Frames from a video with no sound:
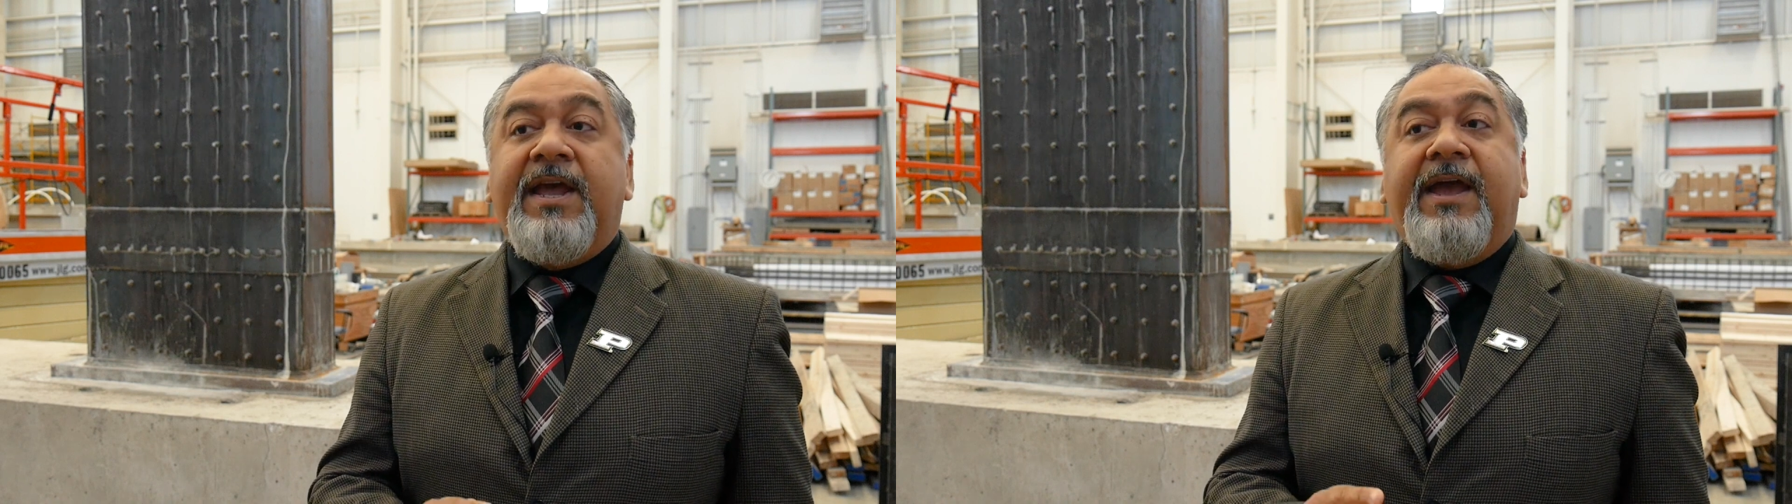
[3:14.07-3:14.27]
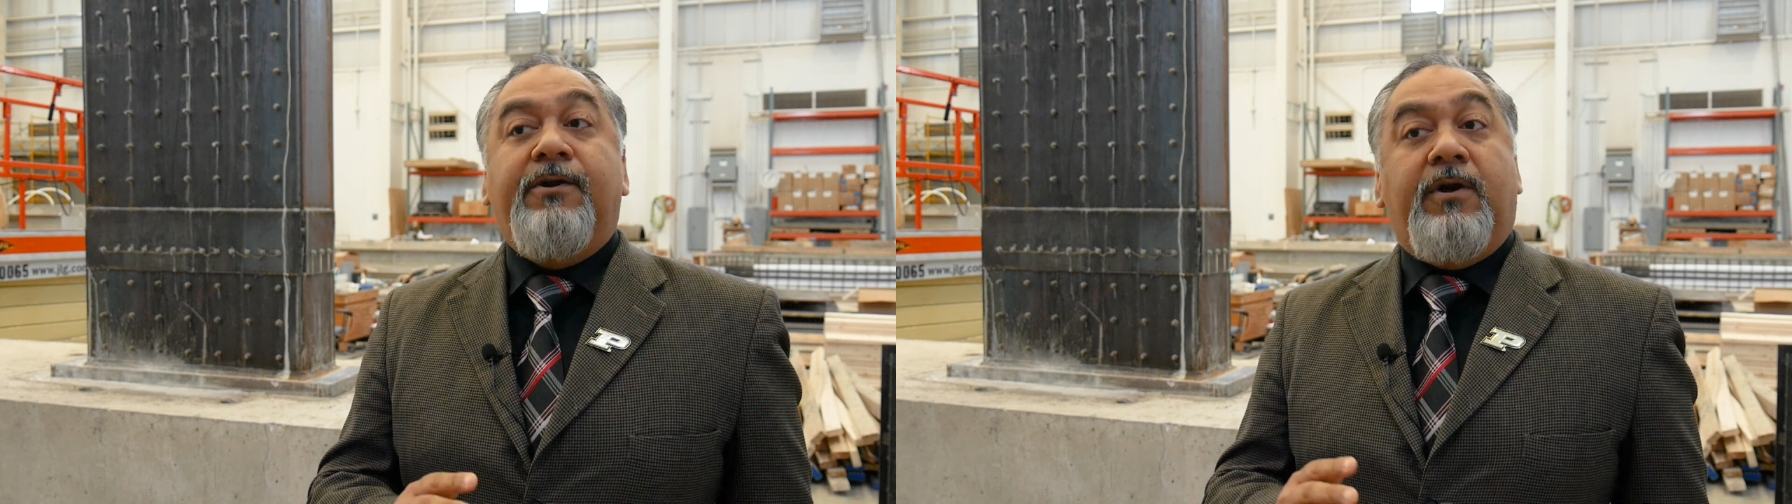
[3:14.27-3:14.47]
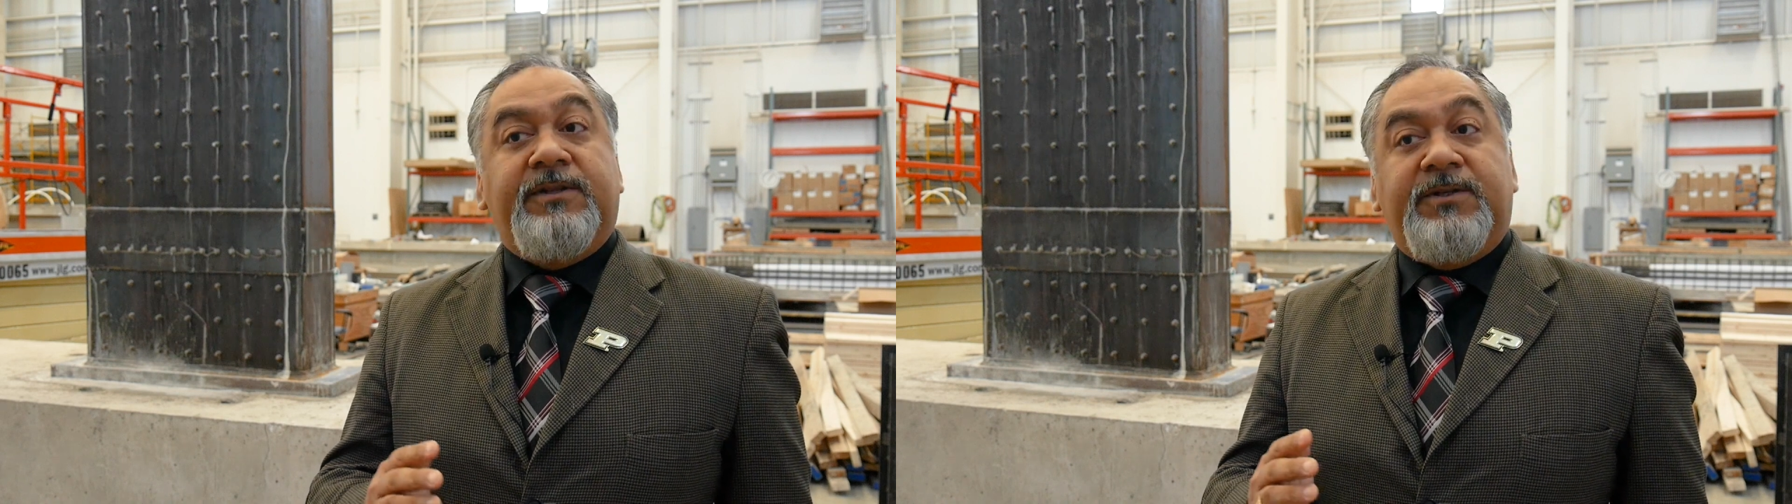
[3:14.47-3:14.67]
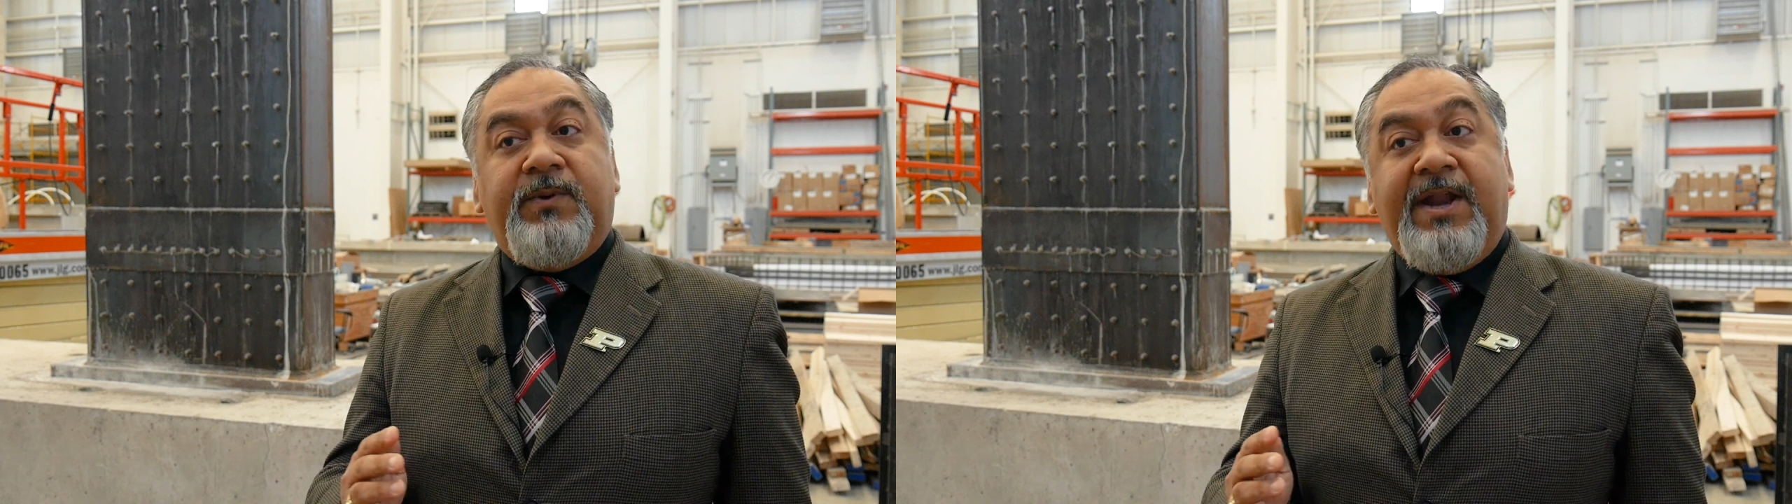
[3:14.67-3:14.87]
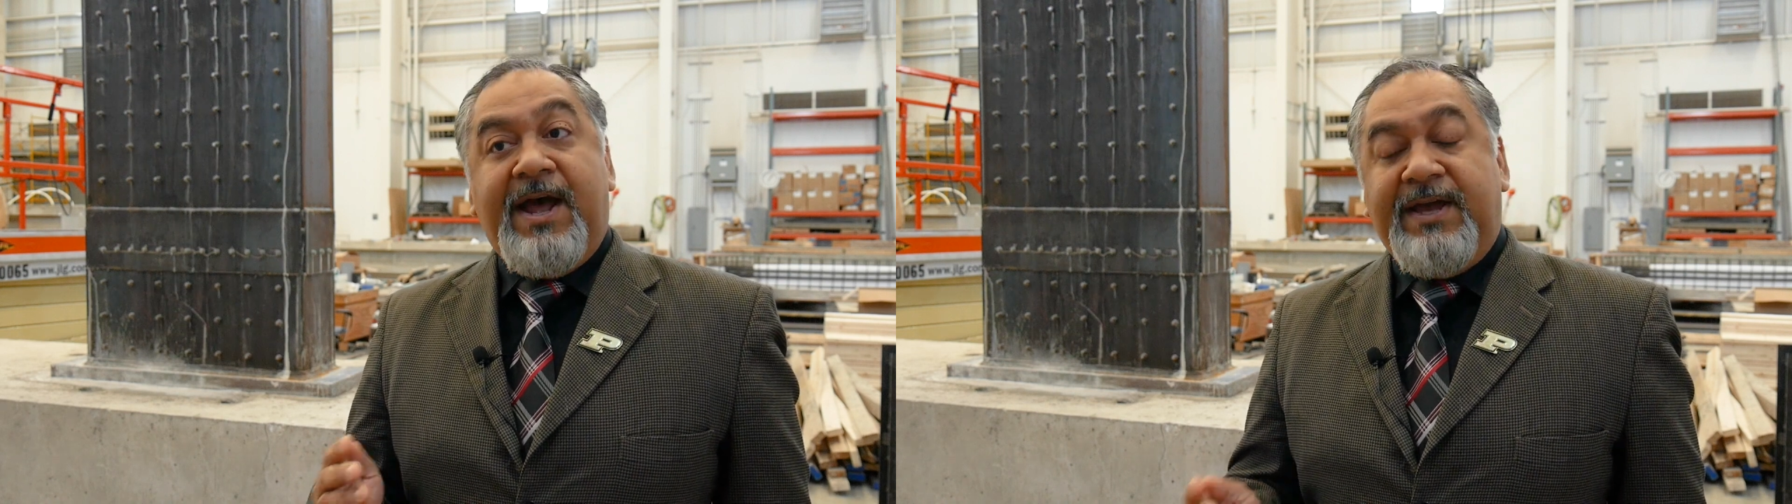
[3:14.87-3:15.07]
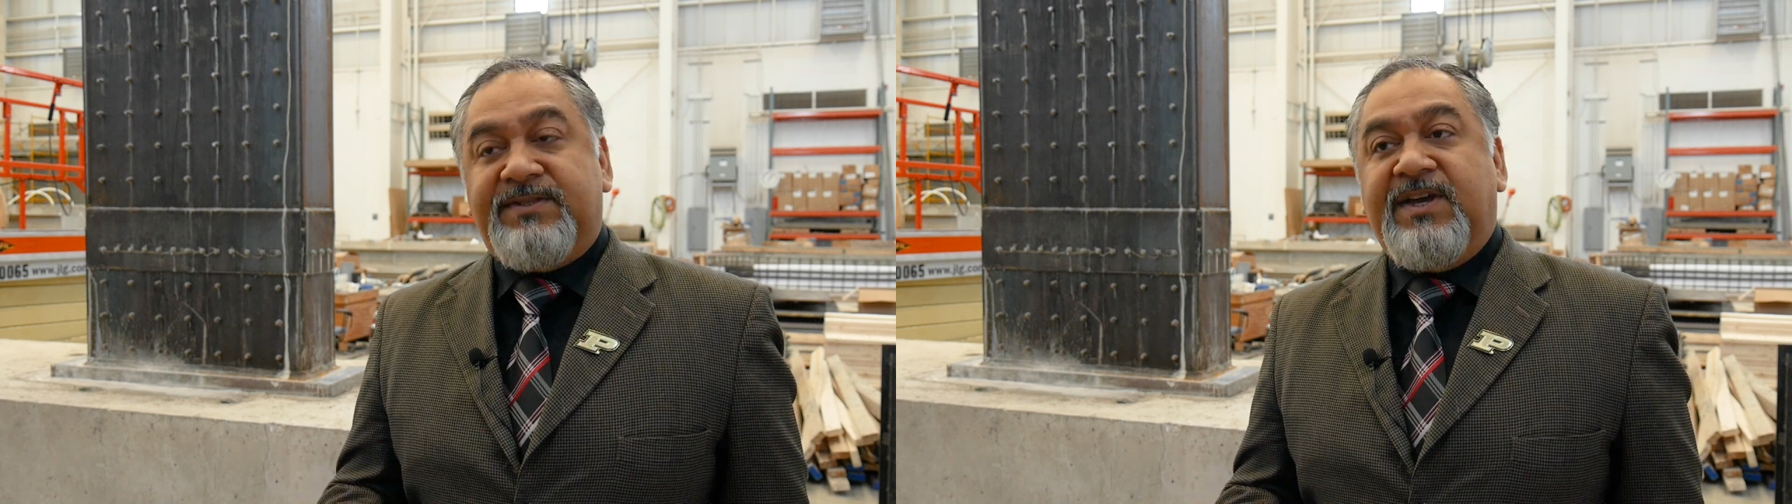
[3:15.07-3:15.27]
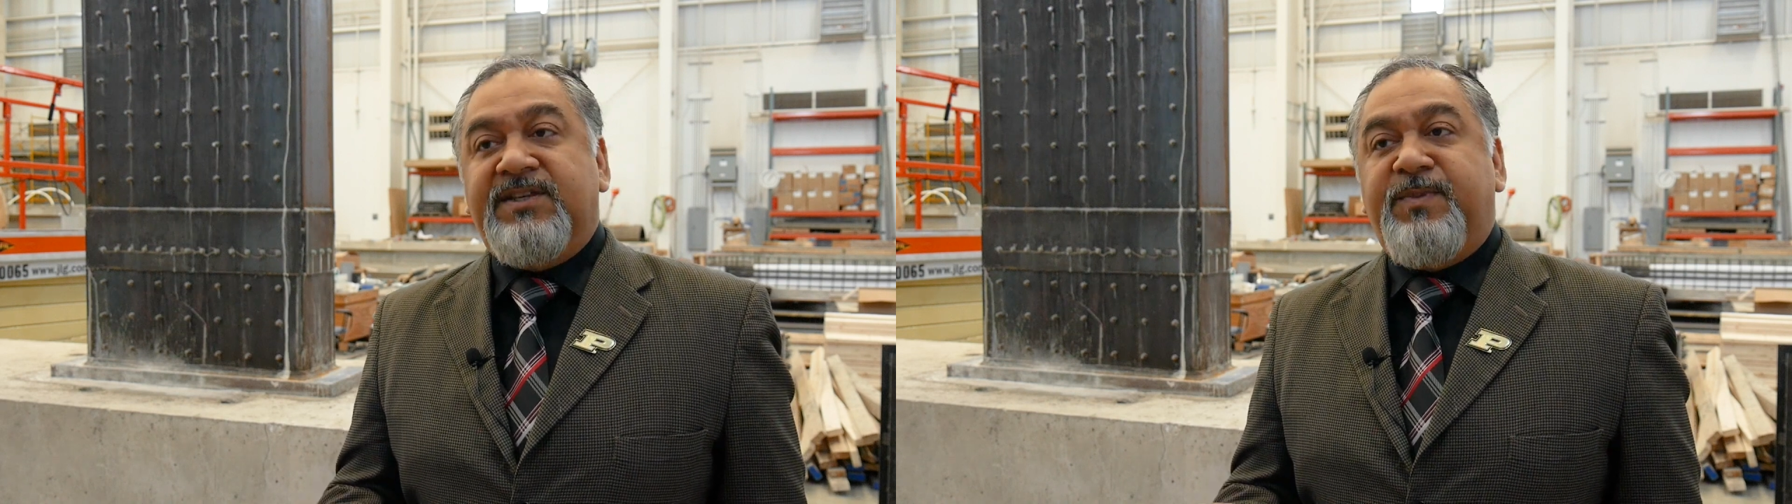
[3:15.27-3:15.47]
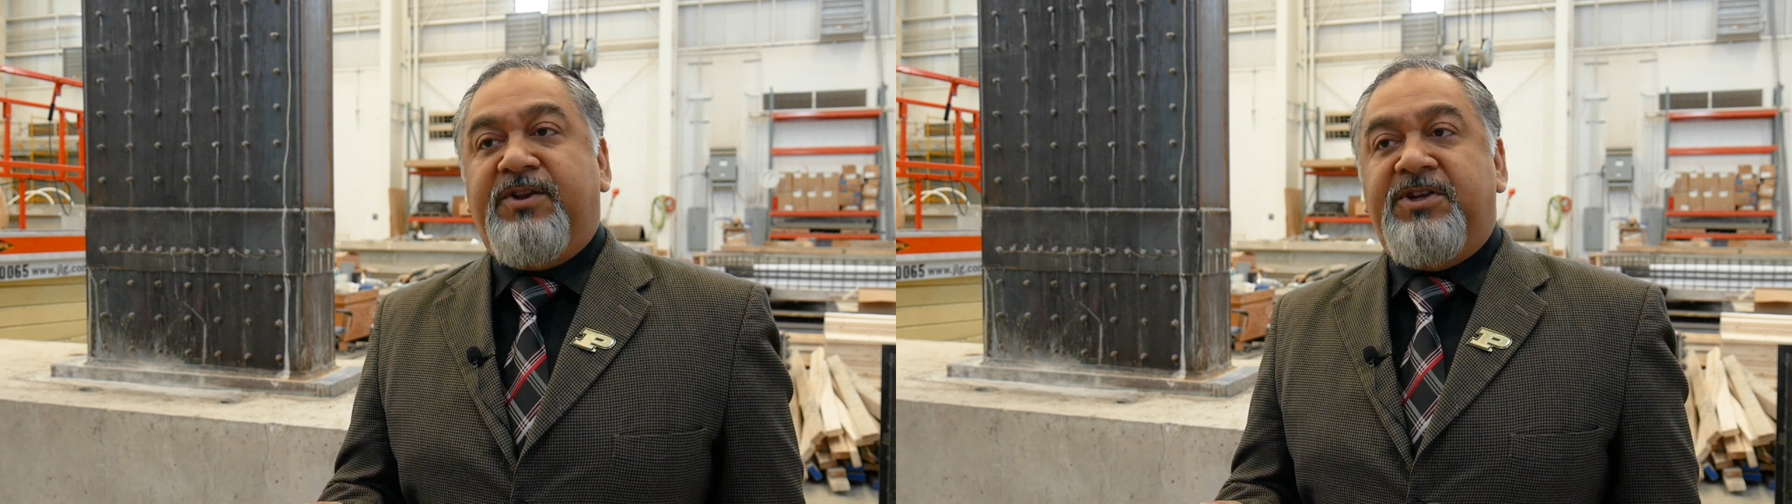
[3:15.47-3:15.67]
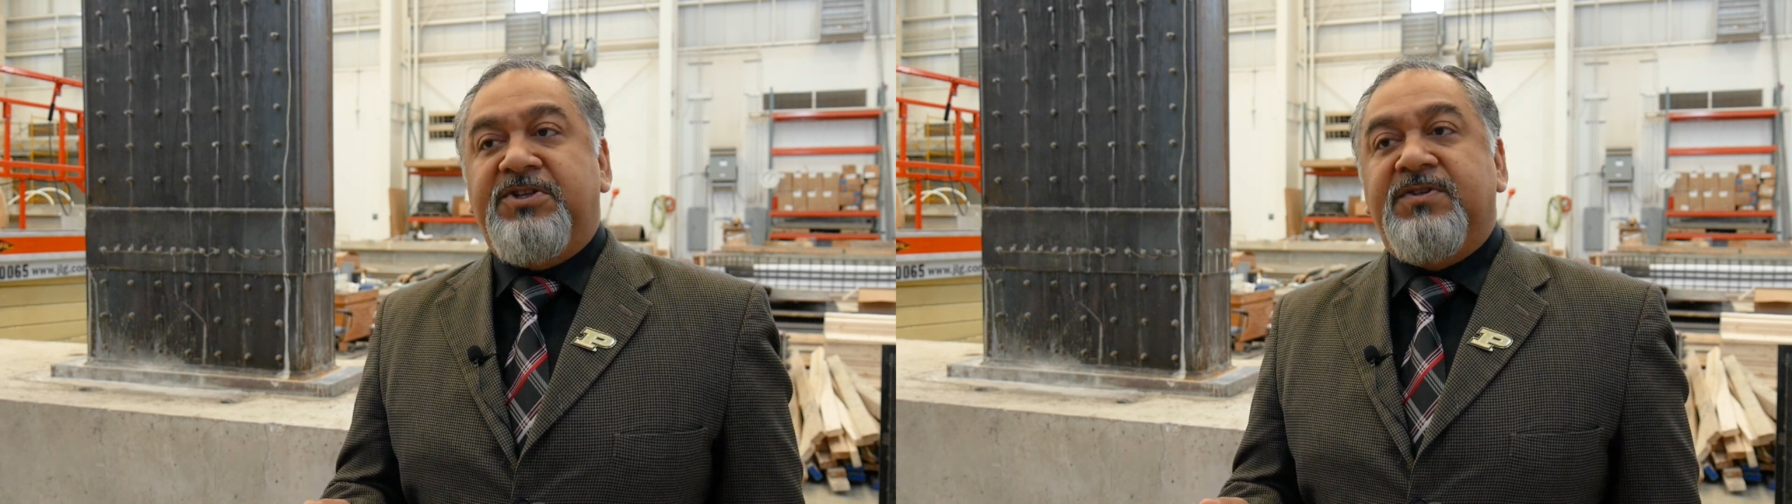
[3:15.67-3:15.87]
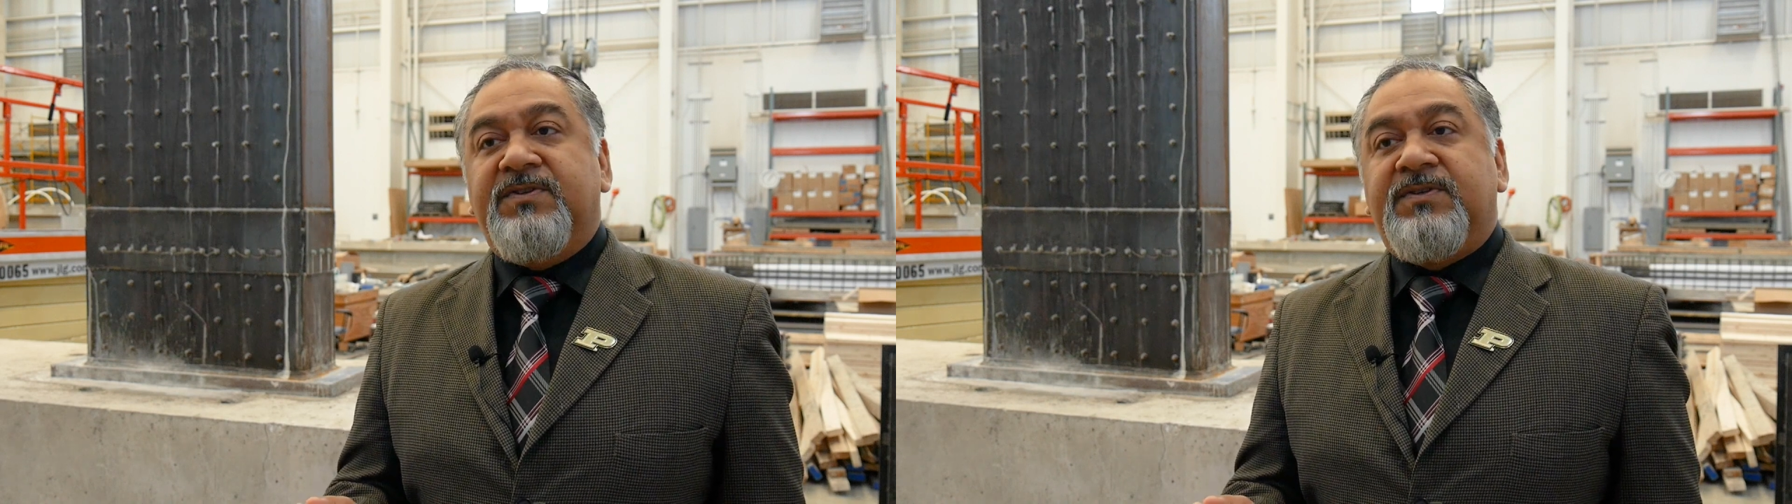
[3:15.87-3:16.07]
and also in high seismic
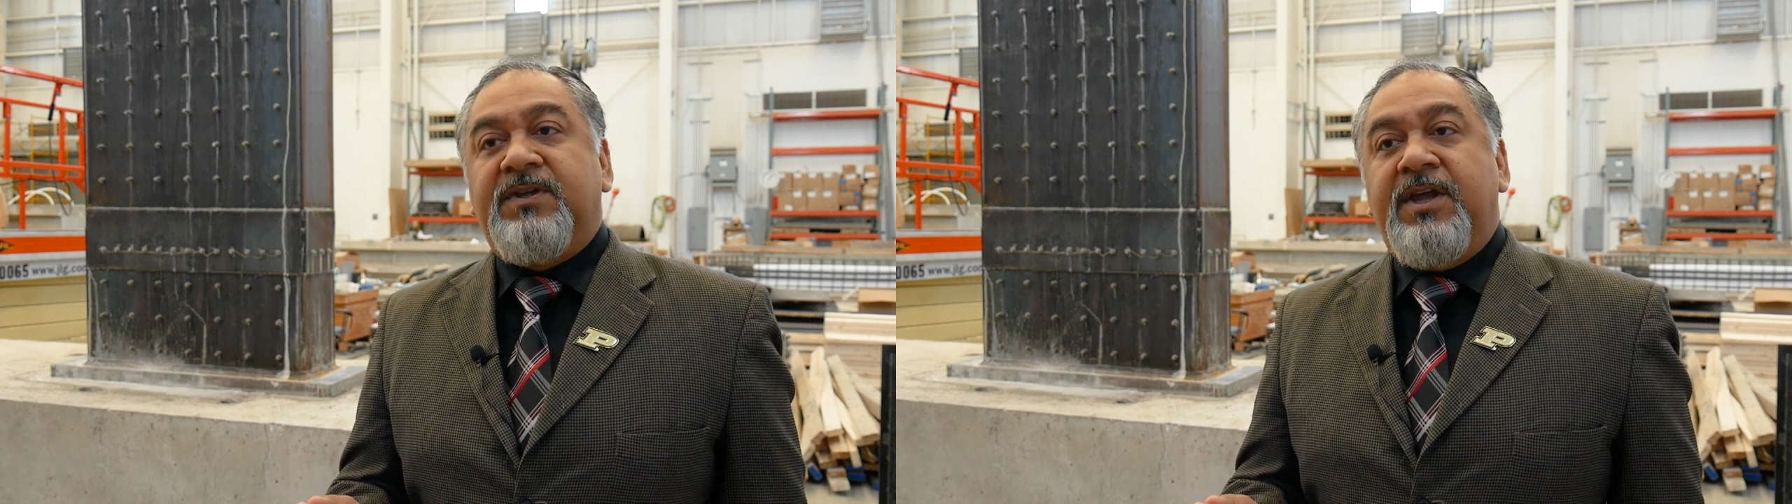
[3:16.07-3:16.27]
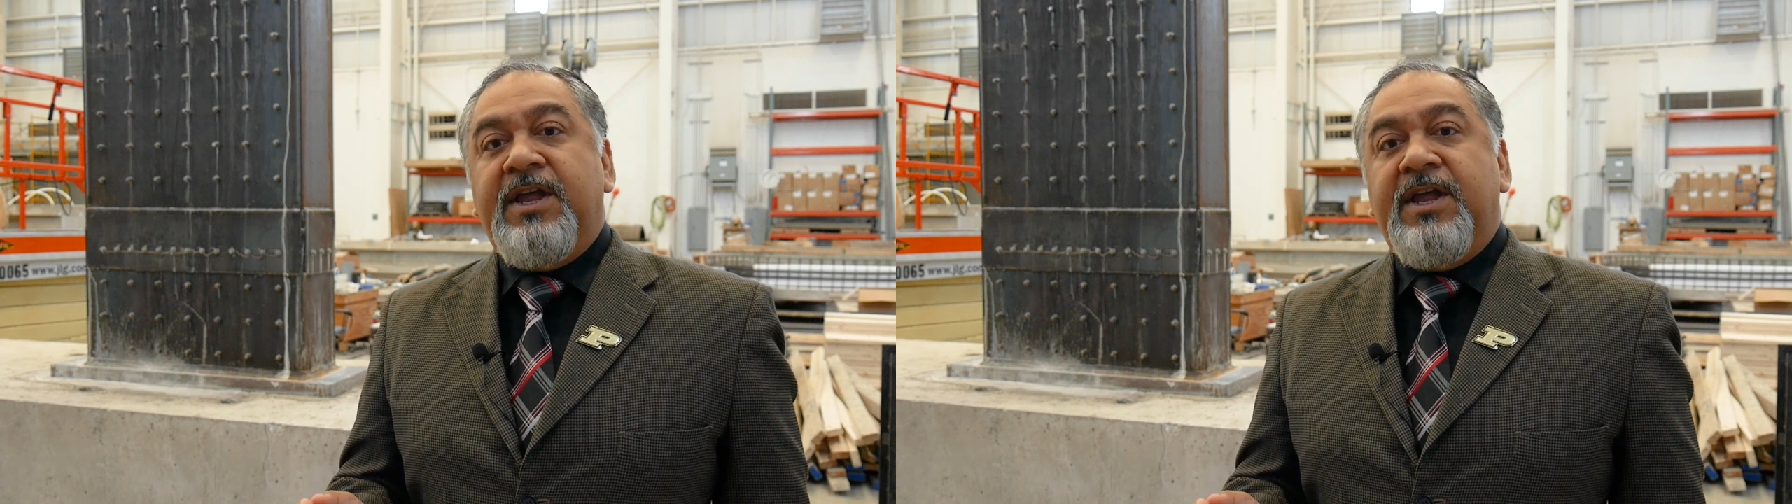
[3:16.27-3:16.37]
regions.